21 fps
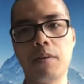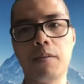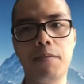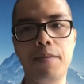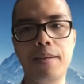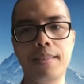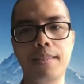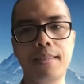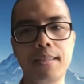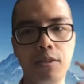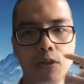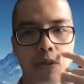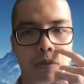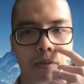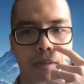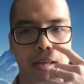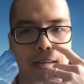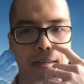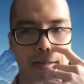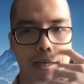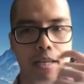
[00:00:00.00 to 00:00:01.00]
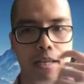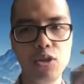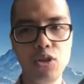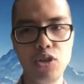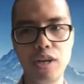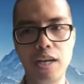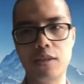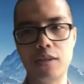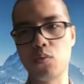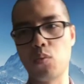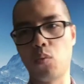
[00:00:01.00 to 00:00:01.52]
fits into that
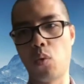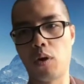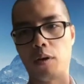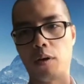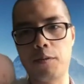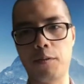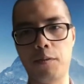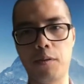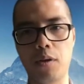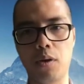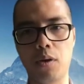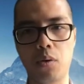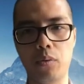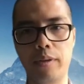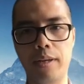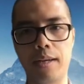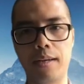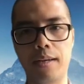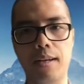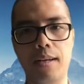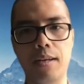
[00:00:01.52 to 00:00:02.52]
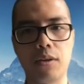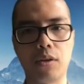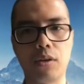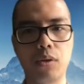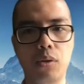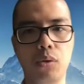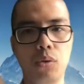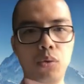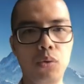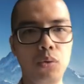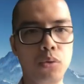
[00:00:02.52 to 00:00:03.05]
ingest workflow that
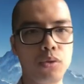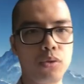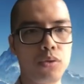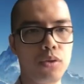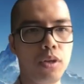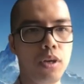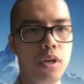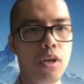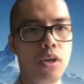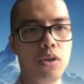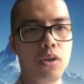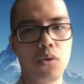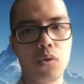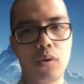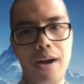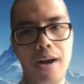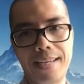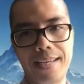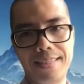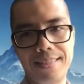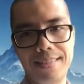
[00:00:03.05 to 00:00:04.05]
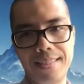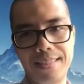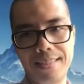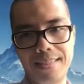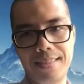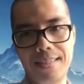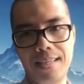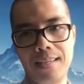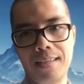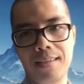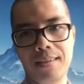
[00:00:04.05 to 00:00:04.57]
includes your
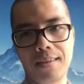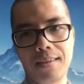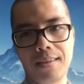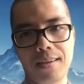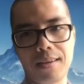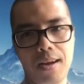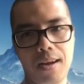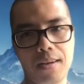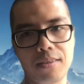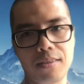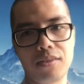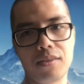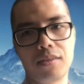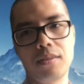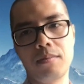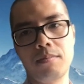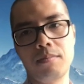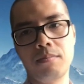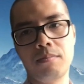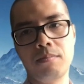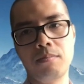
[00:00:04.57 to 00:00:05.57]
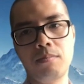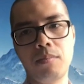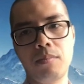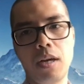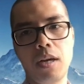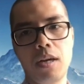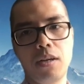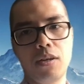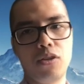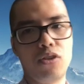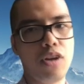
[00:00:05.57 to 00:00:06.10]
existing custom
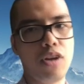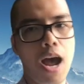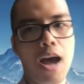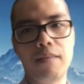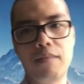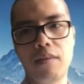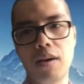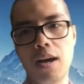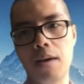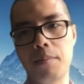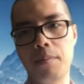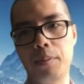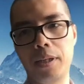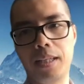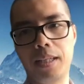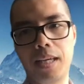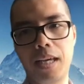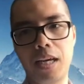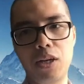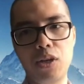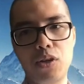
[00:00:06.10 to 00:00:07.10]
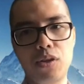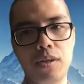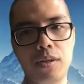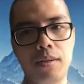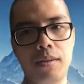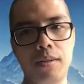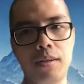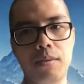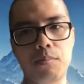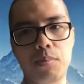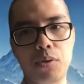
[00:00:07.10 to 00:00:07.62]
Java
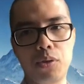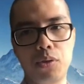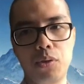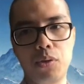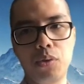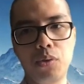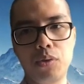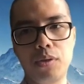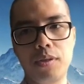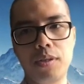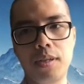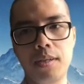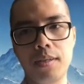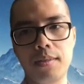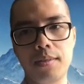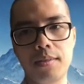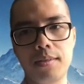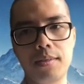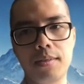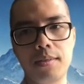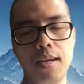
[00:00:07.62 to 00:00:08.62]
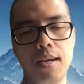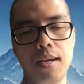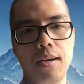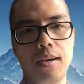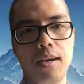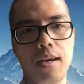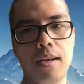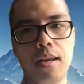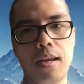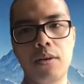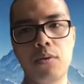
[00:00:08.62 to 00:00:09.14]
application that produces
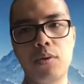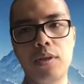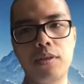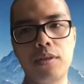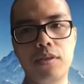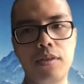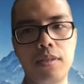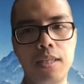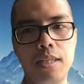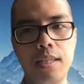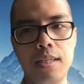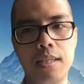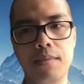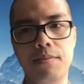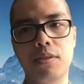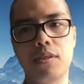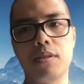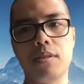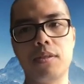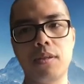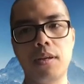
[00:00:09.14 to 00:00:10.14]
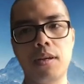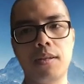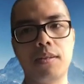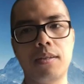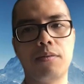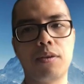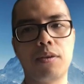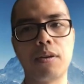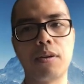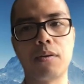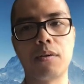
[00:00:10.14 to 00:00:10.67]
and then receives
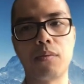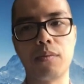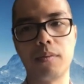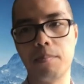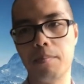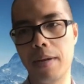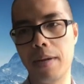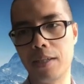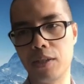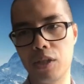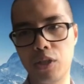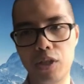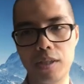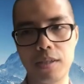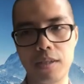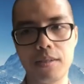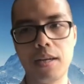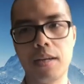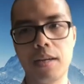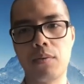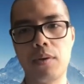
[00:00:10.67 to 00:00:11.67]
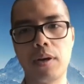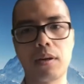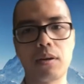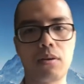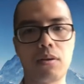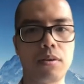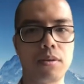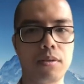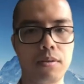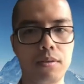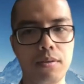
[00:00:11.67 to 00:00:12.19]
different messages and
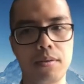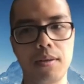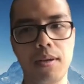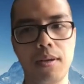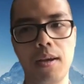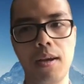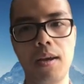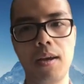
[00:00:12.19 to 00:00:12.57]
records.